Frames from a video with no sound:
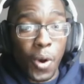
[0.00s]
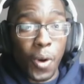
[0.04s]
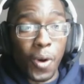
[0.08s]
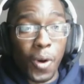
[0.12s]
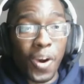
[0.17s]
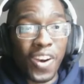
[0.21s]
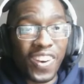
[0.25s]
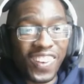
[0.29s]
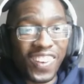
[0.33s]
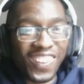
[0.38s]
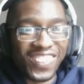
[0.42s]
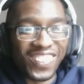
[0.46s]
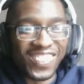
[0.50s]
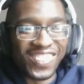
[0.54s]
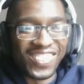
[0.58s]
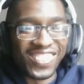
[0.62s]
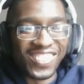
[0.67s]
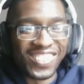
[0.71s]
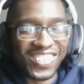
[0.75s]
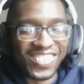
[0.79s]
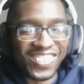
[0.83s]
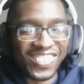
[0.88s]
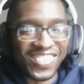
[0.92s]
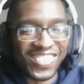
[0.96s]
Oh!
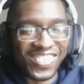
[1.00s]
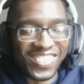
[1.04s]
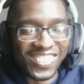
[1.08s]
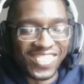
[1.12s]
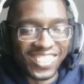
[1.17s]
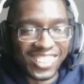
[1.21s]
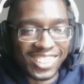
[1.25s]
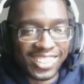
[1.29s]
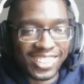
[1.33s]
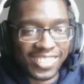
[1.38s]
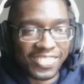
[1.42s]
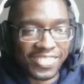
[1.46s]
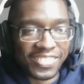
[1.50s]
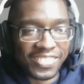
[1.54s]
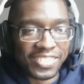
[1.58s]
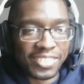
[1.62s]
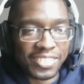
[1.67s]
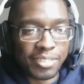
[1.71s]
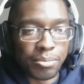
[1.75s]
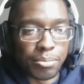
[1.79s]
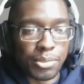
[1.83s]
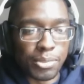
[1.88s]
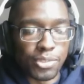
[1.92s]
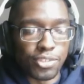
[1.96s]

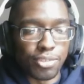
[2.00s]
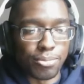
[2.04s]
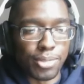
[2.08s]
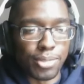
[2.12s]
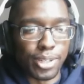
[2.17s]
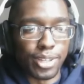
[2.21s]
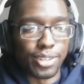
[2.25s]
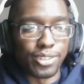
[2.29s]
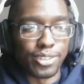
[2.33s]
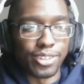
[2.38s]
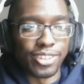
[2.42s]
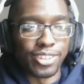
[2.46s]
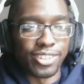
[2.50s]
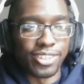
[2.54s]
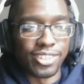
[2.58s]
Mr. Bonner there.